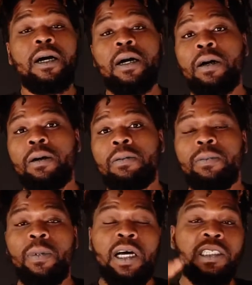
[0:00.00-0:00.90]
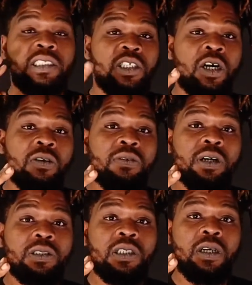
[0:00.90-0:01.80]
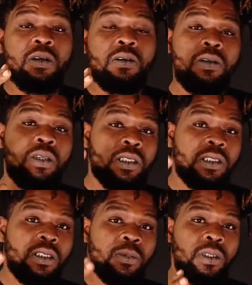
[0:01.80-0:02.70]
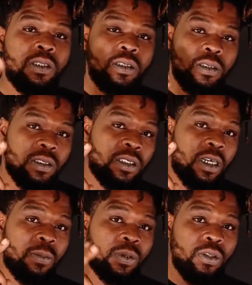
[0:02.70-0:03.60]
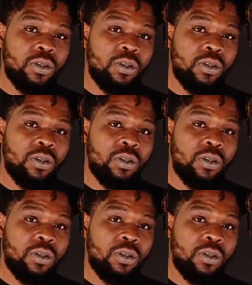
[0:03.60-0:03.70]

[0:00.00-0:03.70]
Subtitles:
I see y'all around town. Y'all see me? Check up with